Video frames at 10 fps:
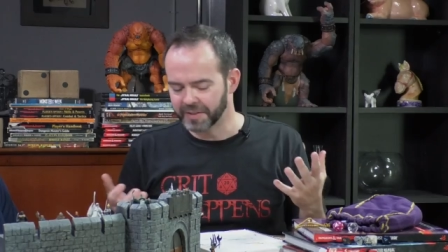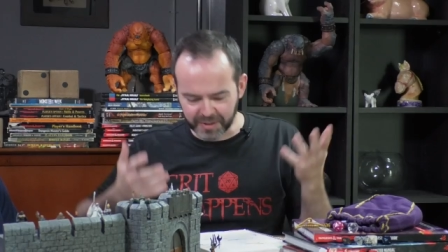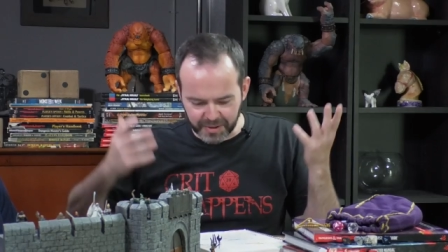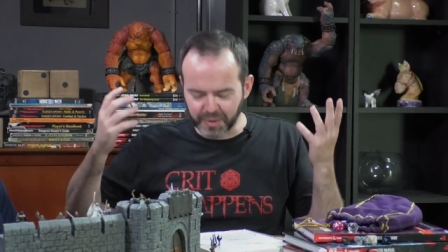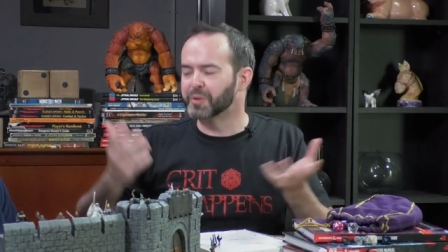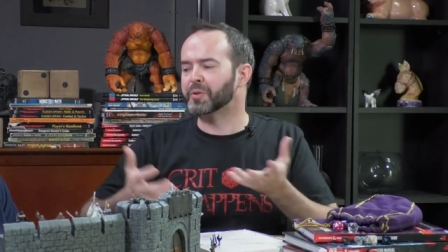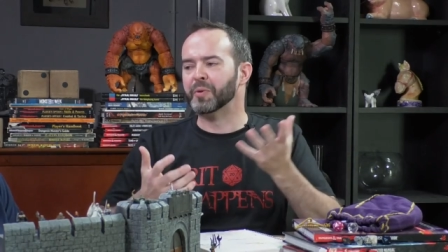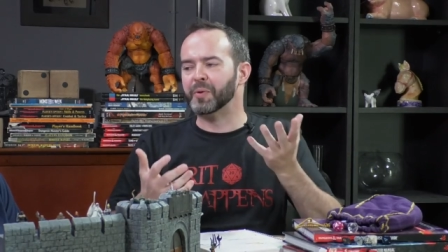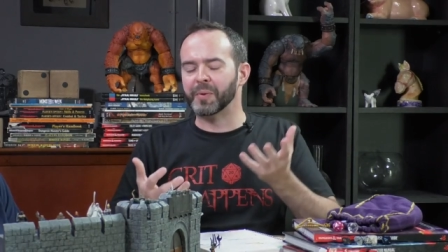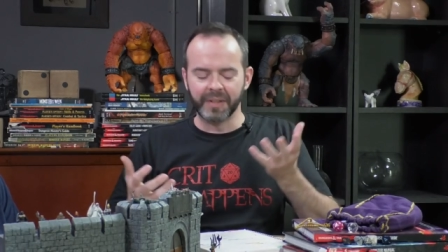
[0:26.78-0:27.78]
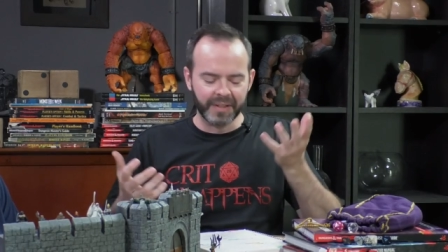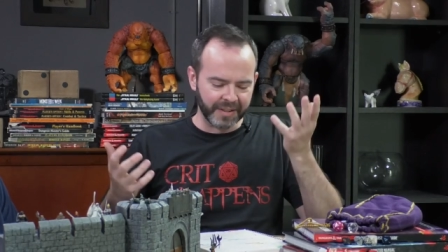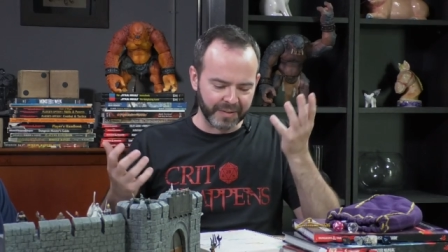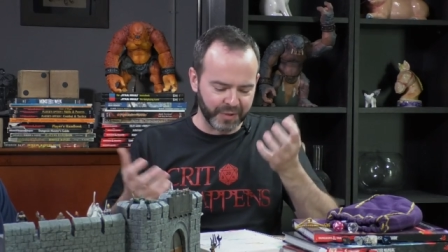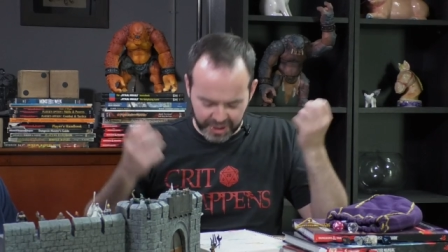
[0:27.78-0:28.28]
This is the school
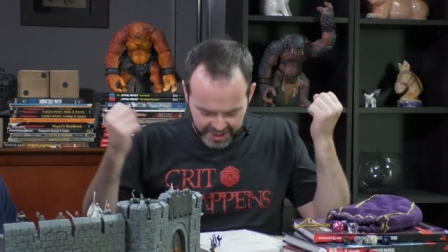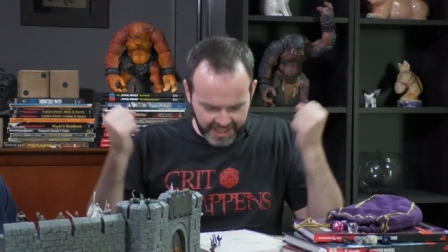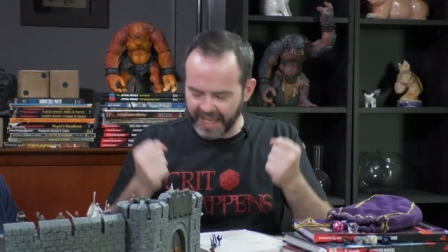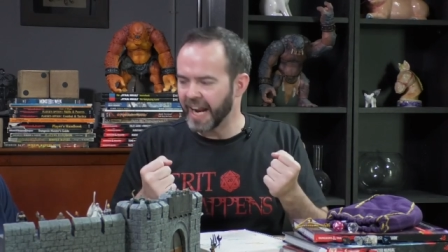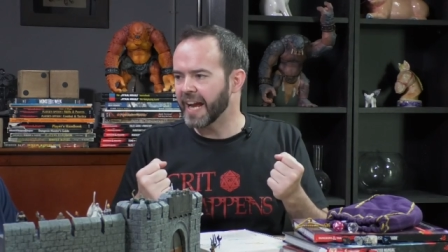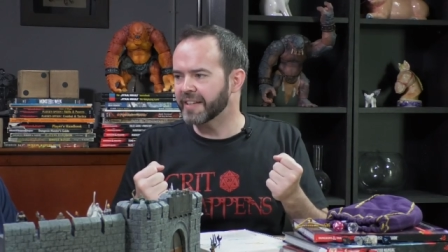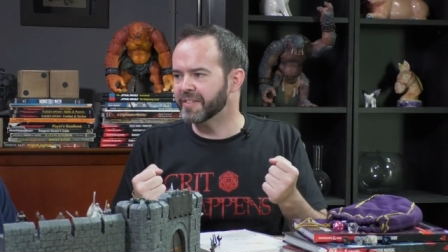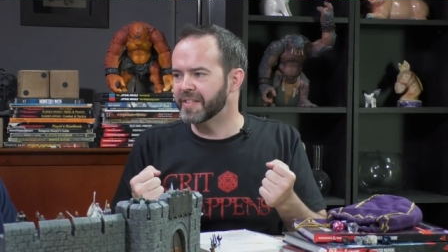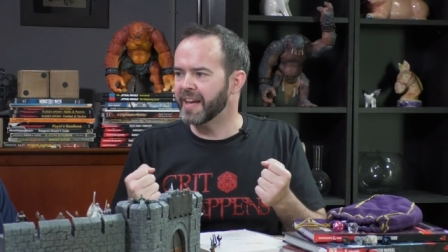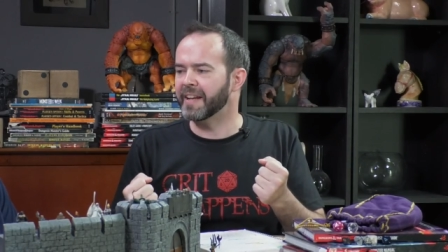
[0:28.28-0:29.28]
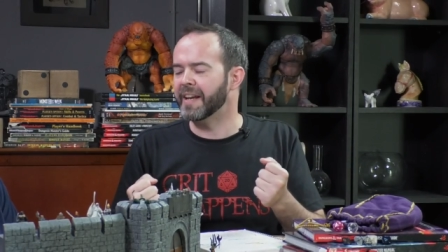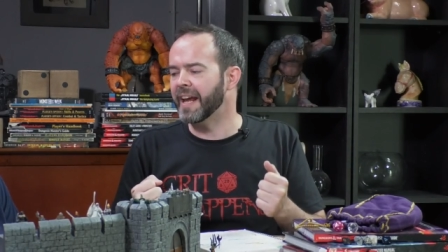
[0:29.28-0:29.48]
of just kicking ass and taking